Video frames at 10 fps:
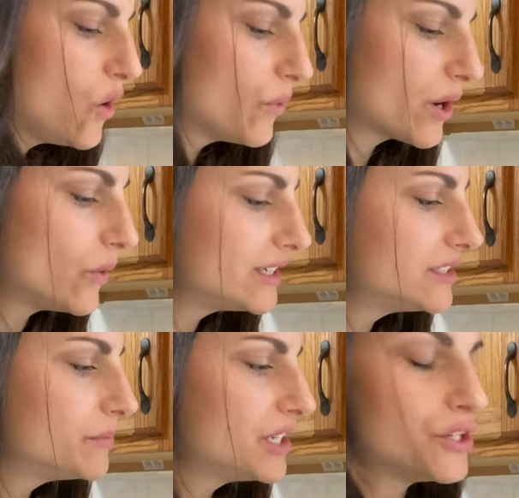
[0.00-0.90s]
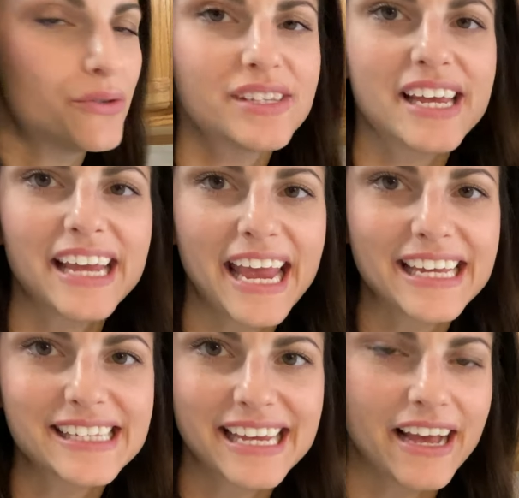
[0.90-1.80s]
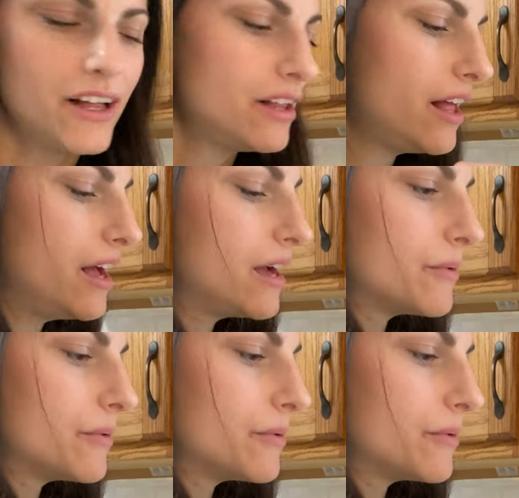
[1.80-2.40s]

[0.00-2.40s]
We're going to be using a scale.